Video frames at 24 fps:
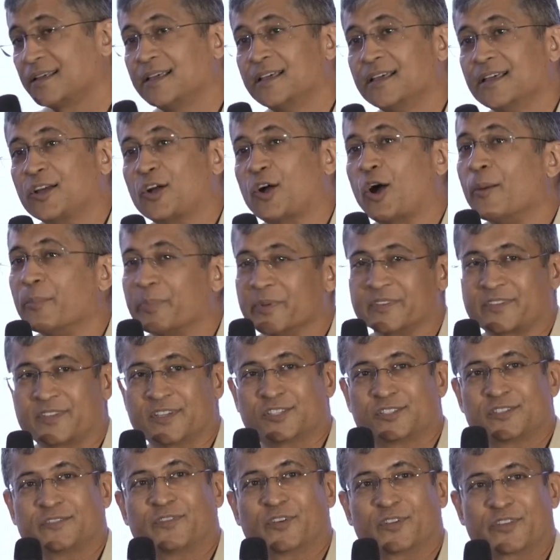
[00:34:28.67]

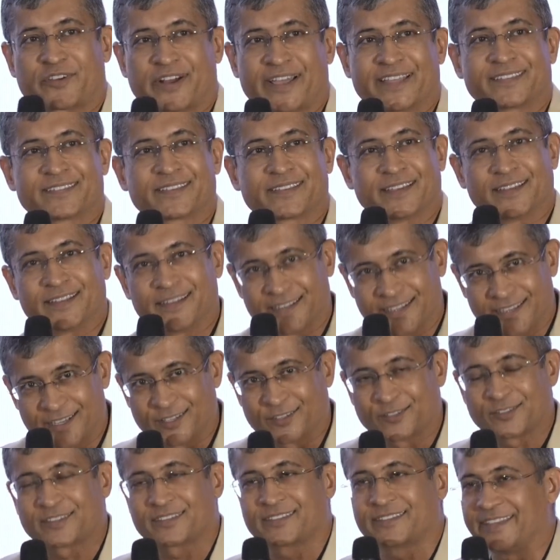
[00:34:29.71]
compensation for the right skill
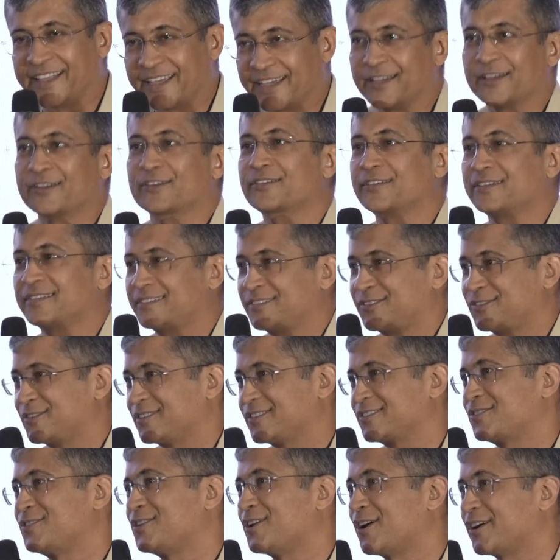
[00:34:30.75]
is there. So
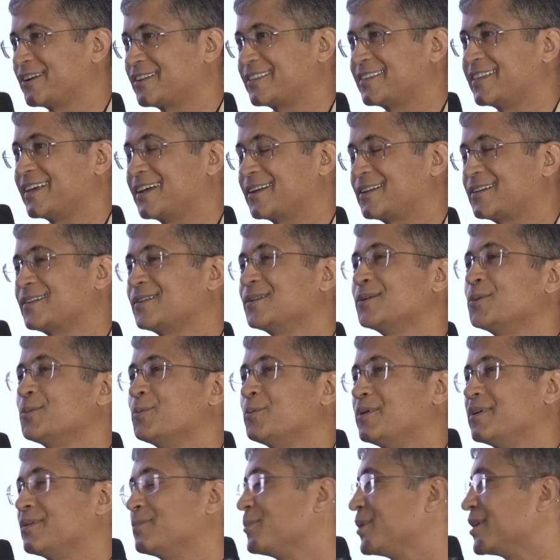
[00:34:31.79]
it's not that
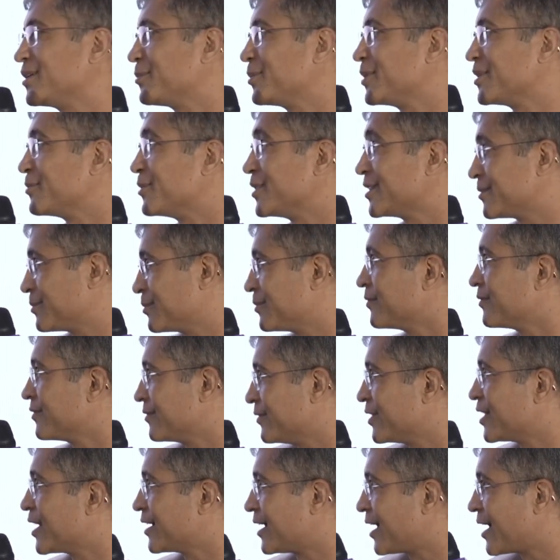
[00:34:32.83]
we
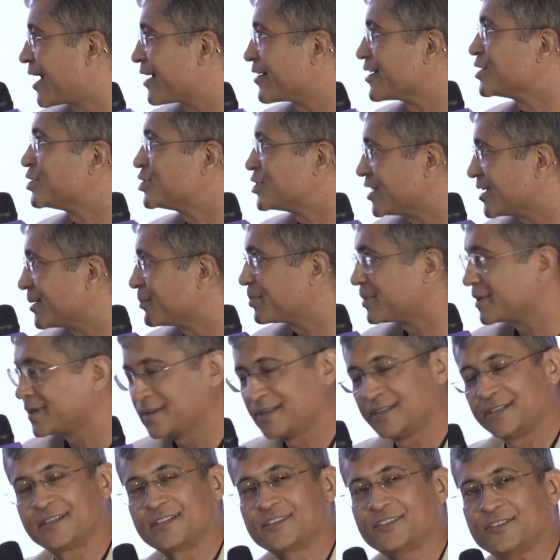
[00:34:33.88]
are hiring cheap.
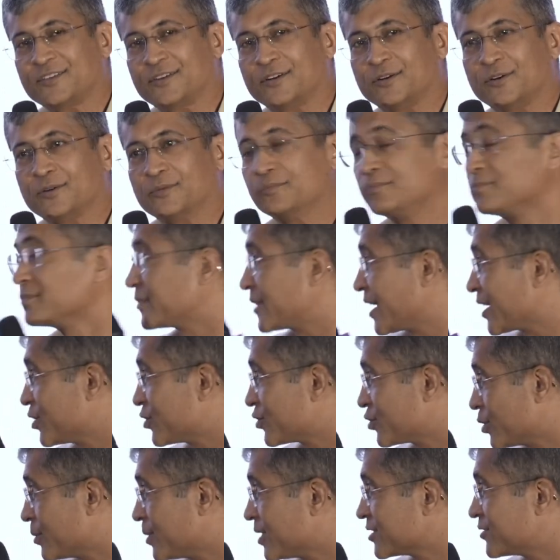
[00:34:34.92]
So thank you
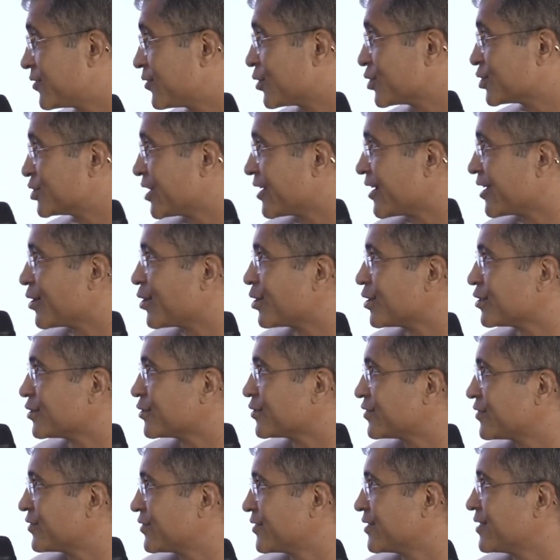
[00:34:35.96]
so much for sharing all
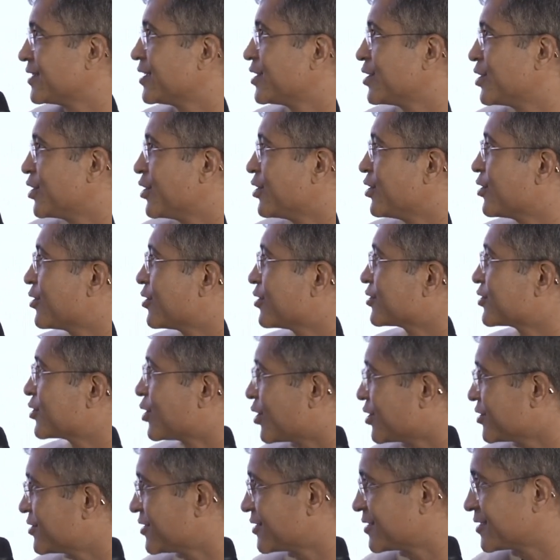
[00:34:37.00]
of your
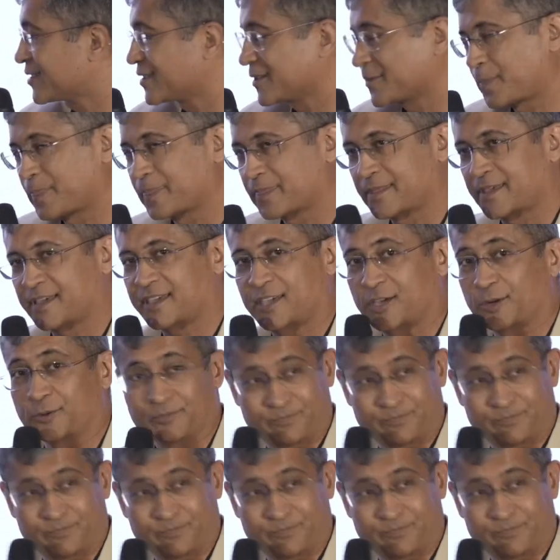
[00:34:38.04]
thoughts. Thank you.